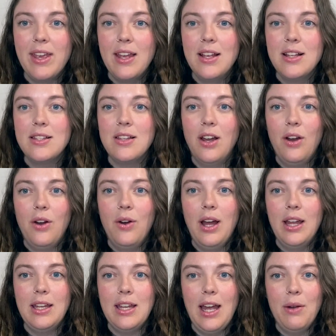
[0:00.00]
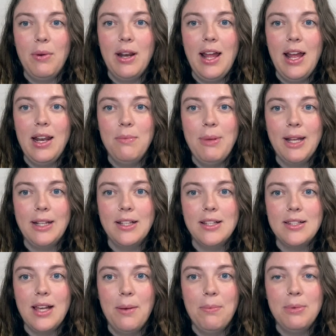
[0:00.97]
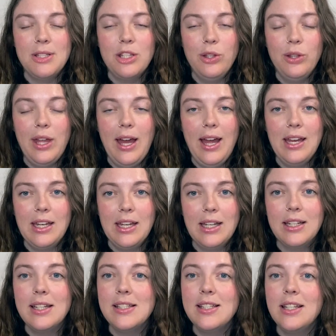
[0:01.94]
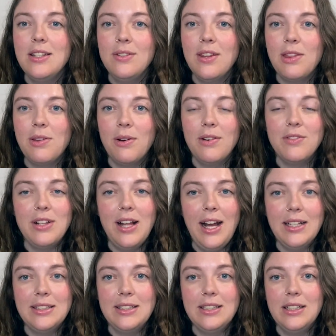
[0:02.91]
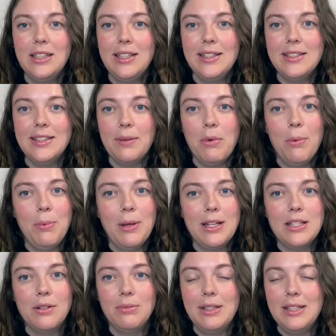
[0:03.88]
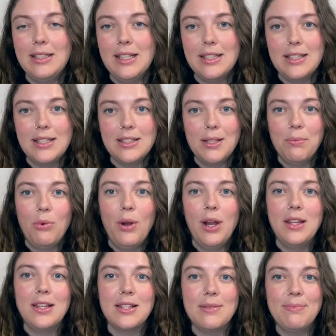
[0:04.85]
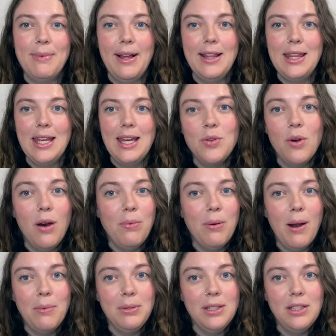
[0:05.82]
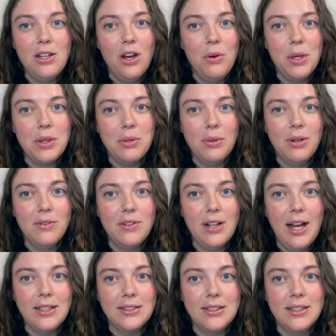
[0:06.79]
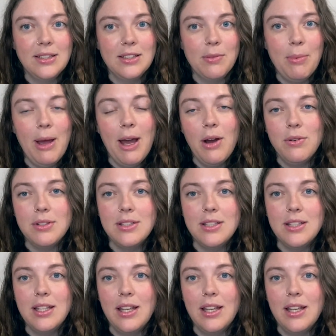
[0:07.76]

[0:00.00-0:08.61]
So I went ahead and picked this up so that I can continue the Throne of Glass series. I'm hoping to read this at some point this month. You all probably know what Throne of Glass is about.